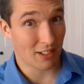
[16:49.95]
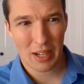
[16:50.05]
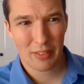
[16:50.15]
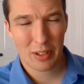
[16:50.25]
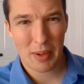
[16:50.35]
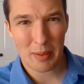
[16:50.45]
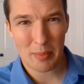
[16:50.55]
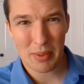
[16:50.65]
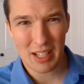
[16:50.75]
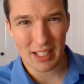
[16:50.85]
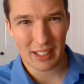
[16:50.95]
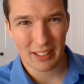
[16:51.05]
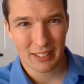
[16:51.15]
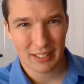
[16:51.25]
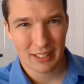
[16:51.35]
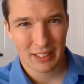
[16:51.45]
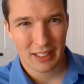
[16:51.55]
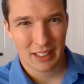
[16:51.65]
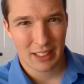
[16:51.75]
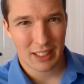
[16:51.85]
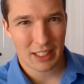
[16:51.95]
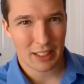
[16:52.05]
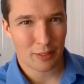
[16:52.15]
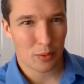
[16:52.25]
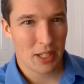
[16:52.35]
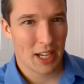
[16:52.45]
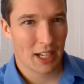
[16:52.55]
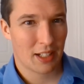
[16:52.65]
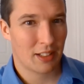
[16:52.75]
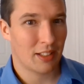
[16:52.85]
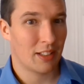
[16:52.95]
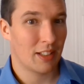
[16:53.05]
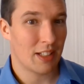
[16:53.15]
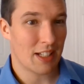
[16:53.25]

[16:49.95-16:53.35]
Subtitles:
whatever it may be. If we can